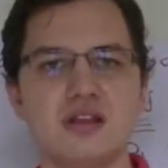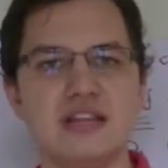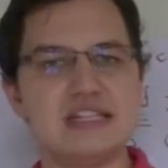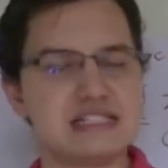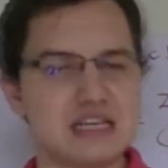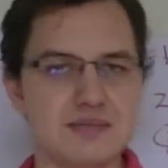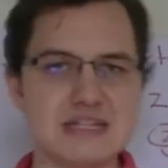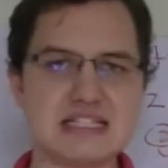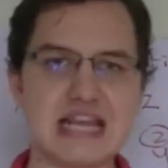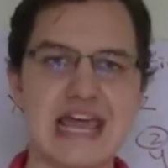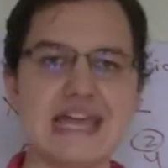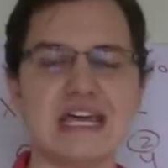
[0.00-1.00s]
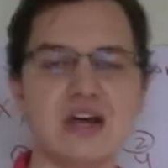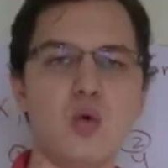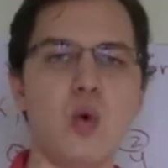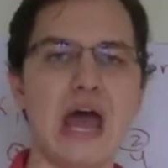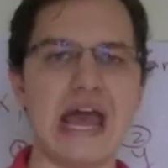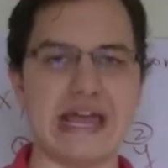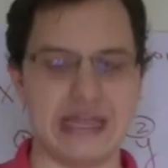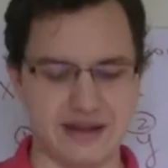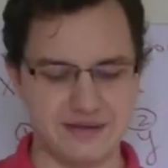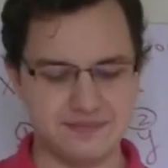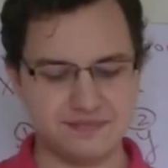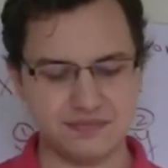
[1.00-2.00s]
This can be taken
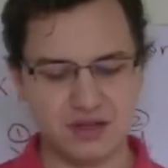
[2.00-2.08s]
away.